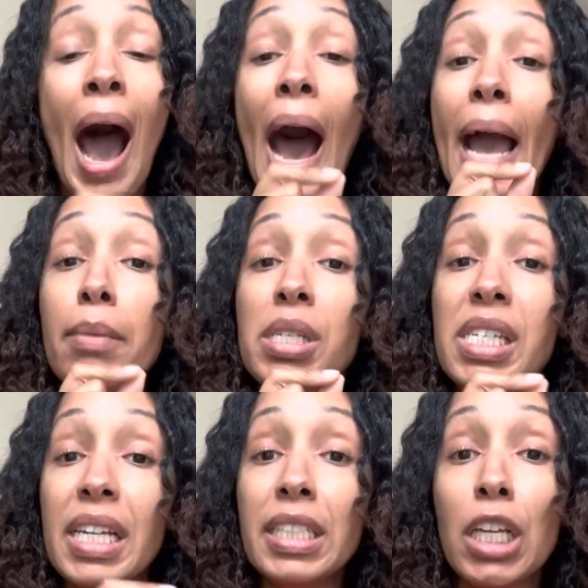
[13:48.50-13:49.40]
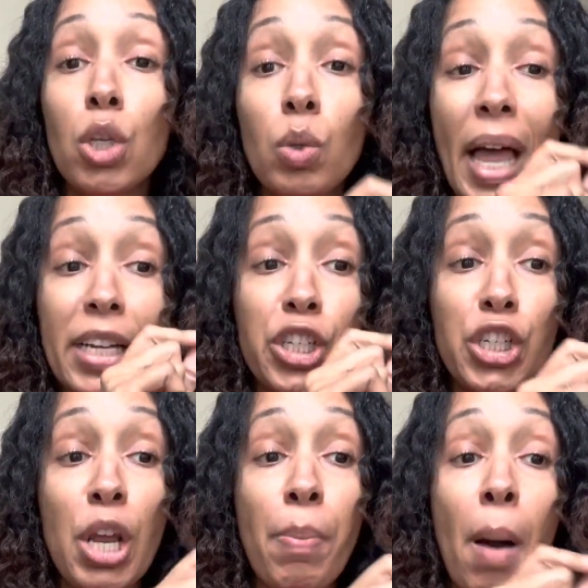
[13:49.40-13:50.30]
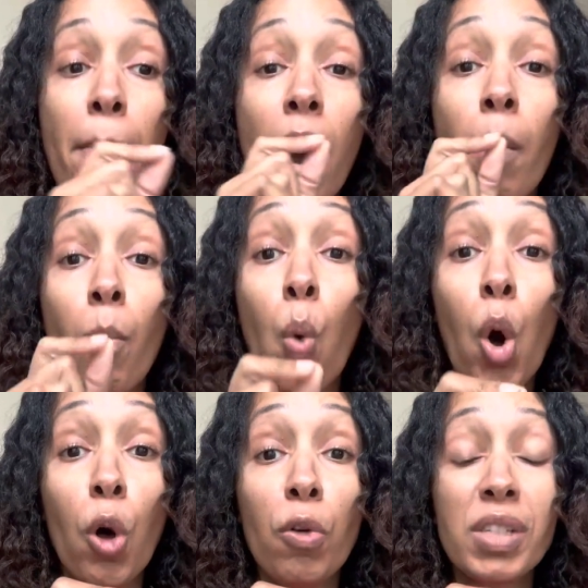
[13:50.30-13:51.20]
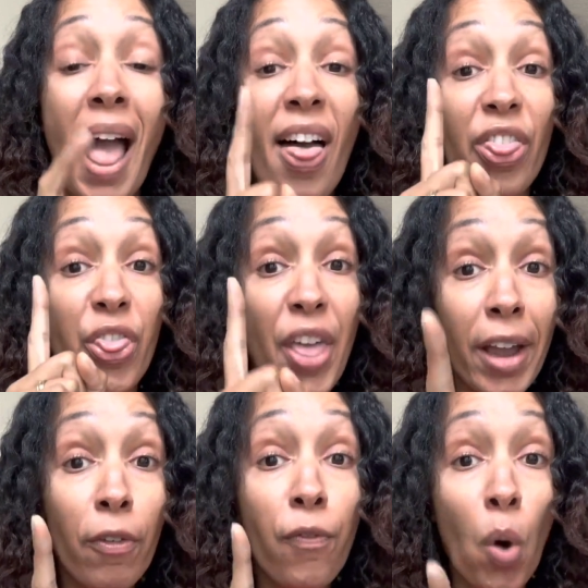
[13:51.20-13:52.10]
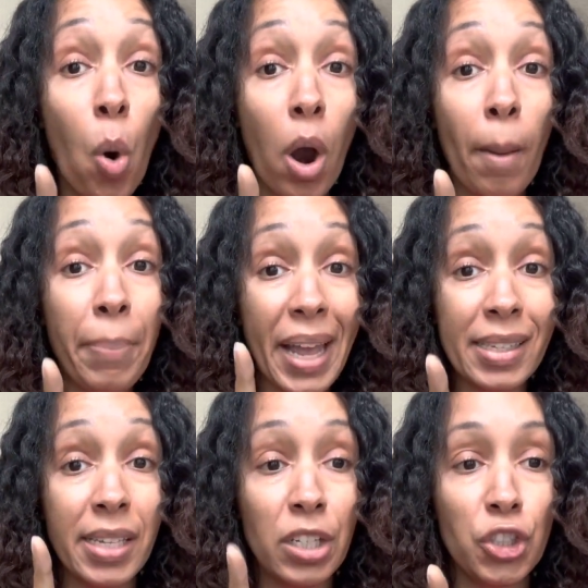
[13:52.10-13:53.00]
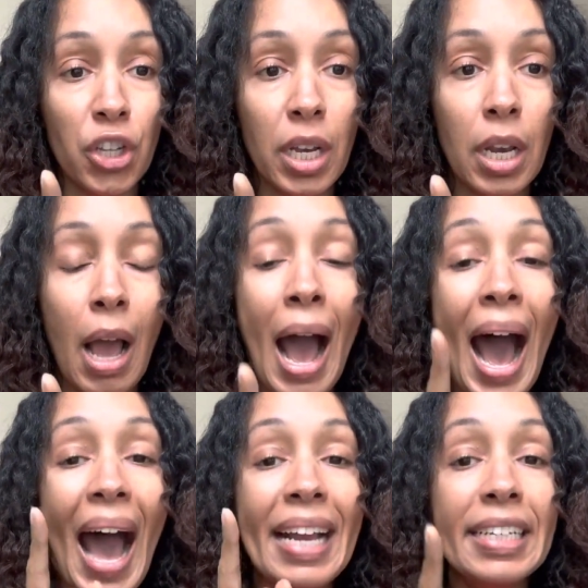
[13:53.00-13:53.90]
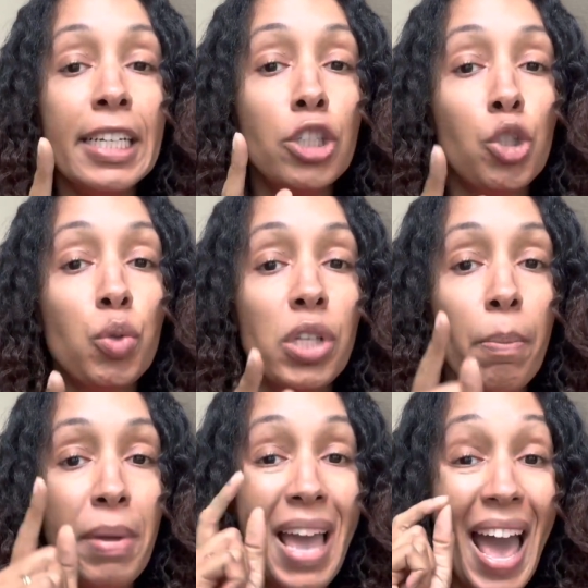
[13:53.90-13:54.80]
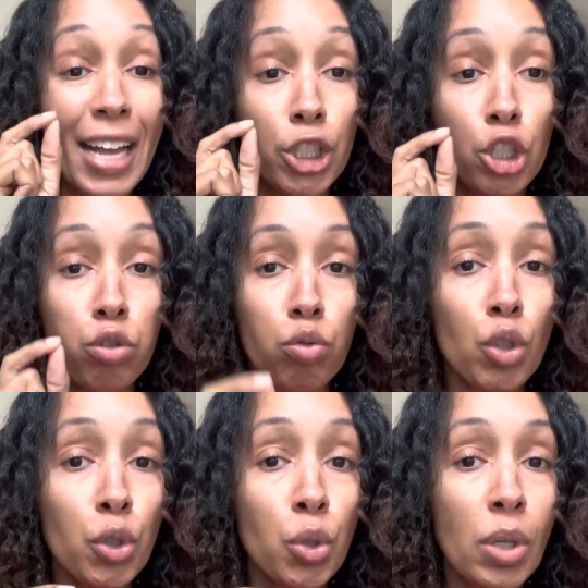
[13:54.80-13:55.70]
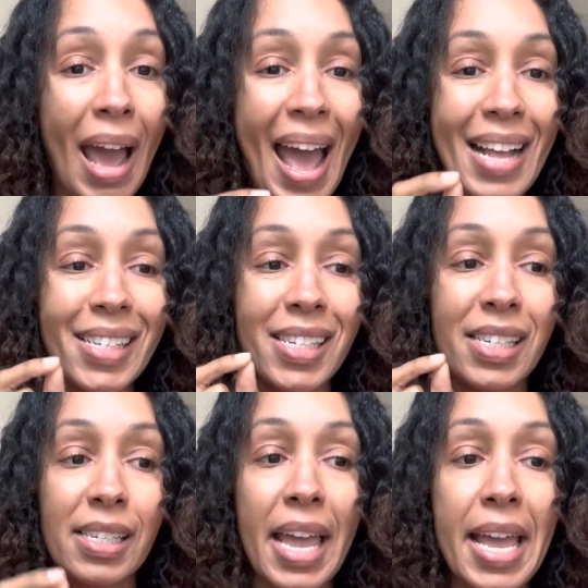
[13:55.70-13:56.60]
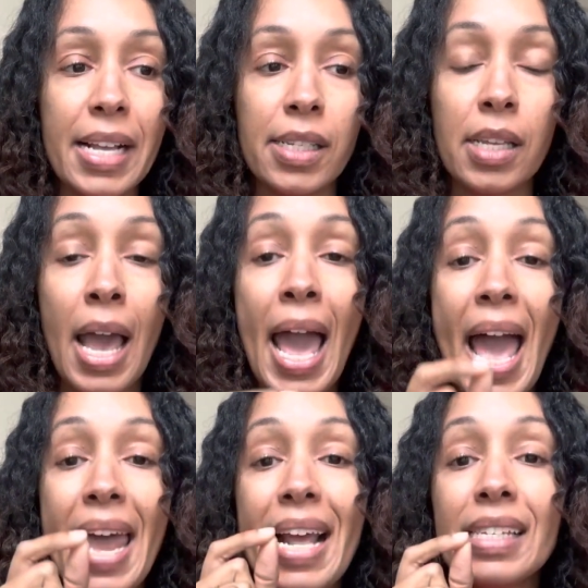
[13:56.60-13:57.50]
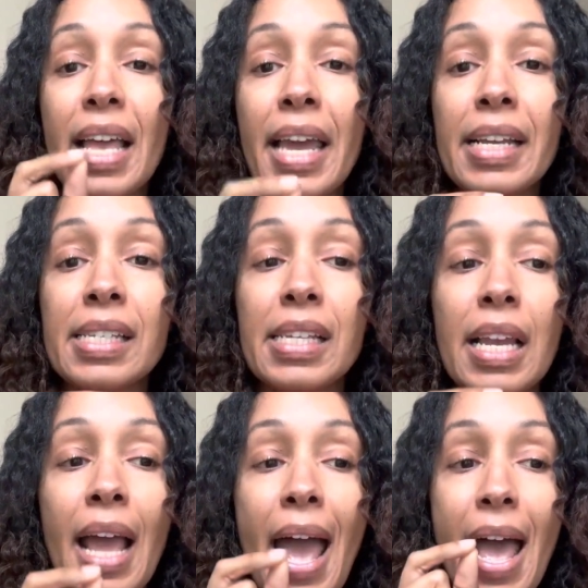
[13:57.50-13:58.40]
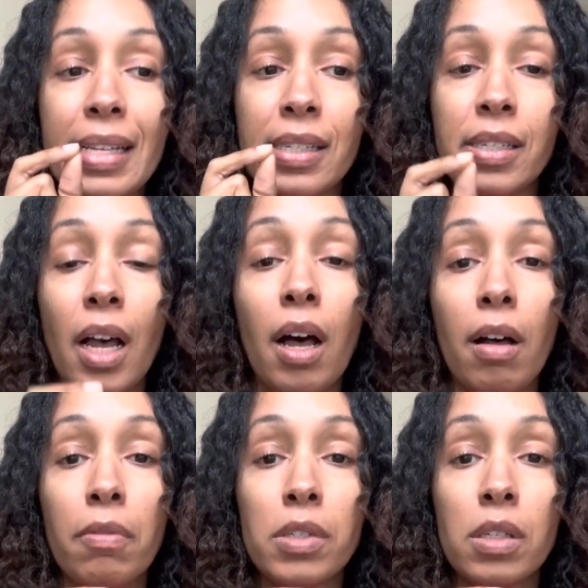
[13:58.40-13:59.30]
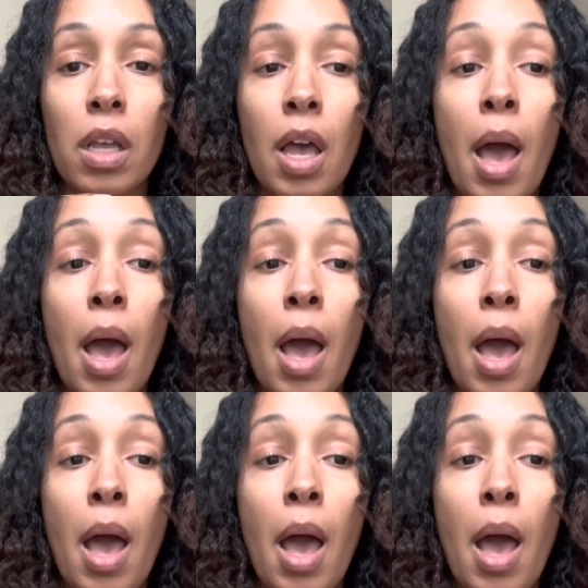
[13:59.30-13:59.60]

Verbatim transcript: I am sending you like sheep among wolves. Therefore, pay attention. I need you to be as shrewd as snakes and as innocent as doves.